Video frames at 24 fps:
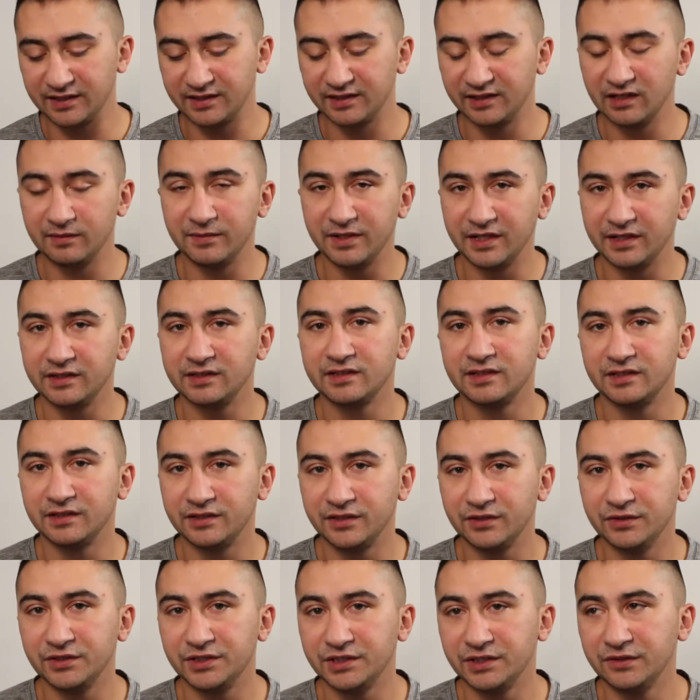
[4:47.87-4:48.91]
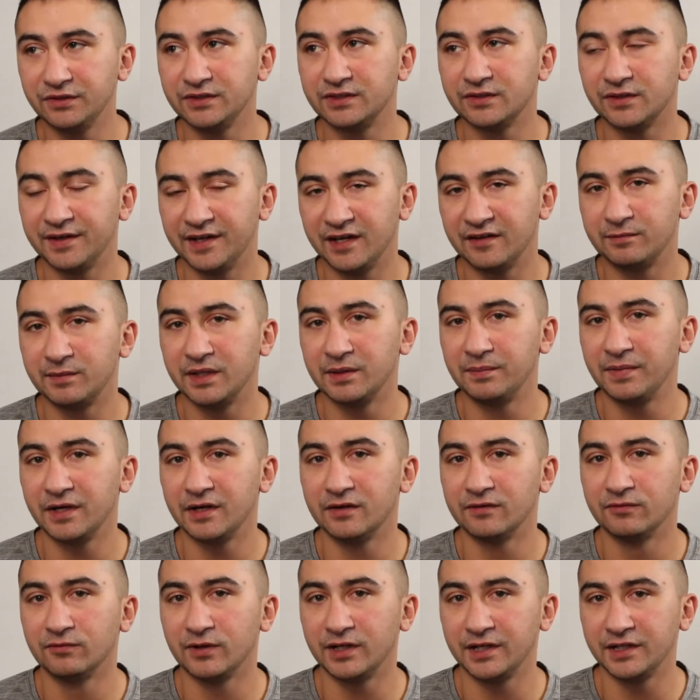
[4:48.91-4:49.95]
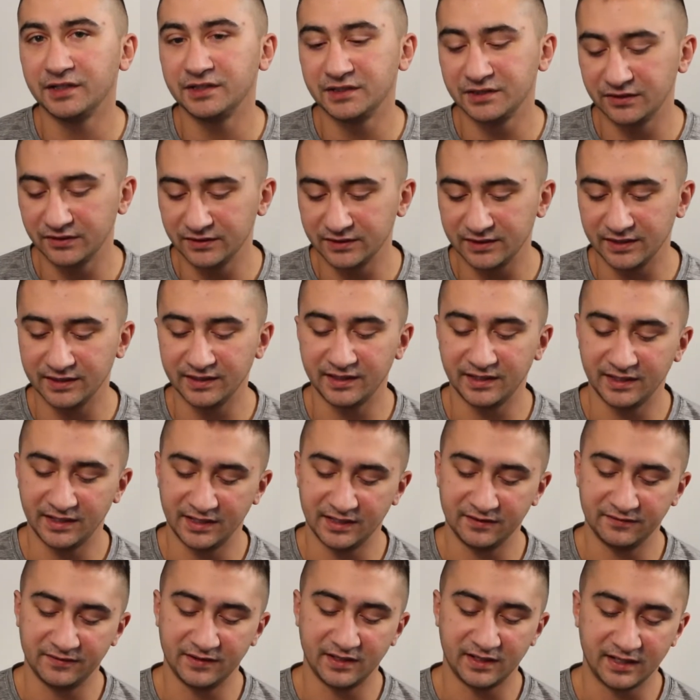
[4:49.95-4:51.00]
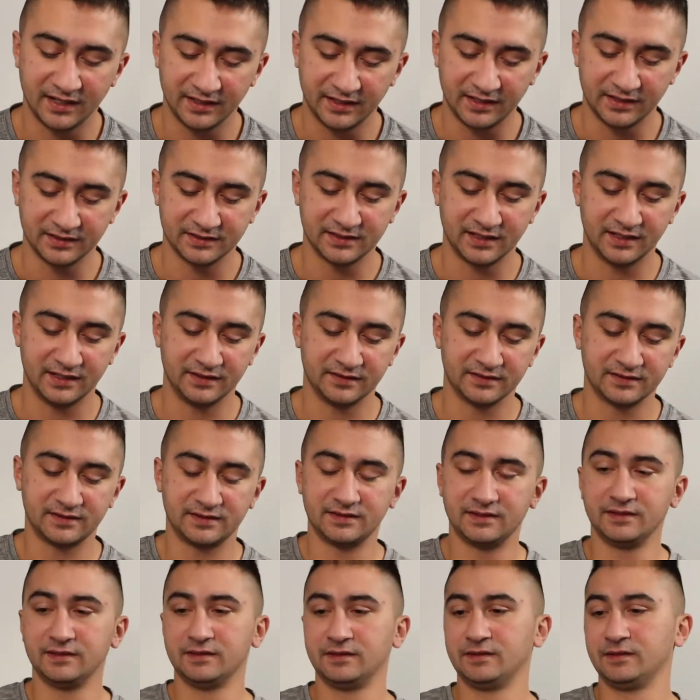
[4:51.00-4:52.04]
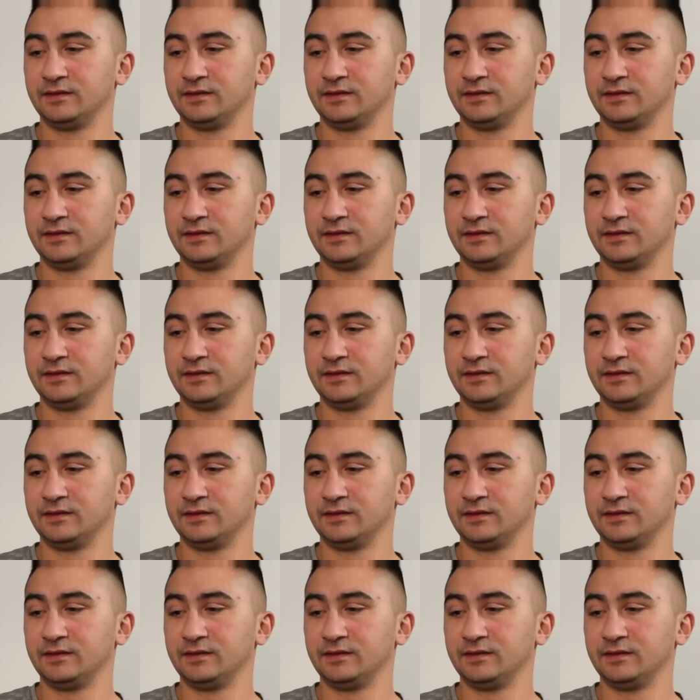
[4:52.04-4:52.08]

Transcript: to limit it to 2 shoes, so I have my pair of running shoes and then I have the hiking sandals.